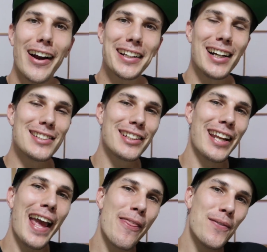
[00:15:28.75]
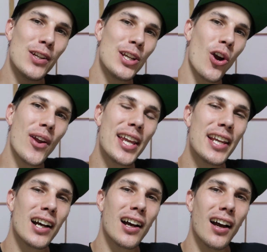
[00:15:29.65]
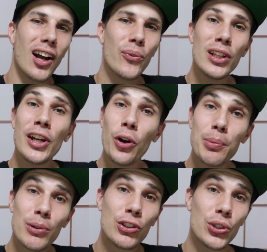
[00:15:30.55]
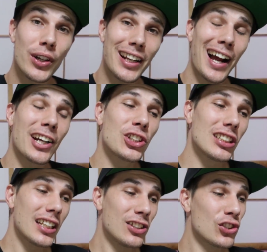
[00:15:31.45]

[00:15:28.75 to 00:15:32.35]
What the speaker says: Alright guys, gonna end the video here. I really hope you enjoyed it actually.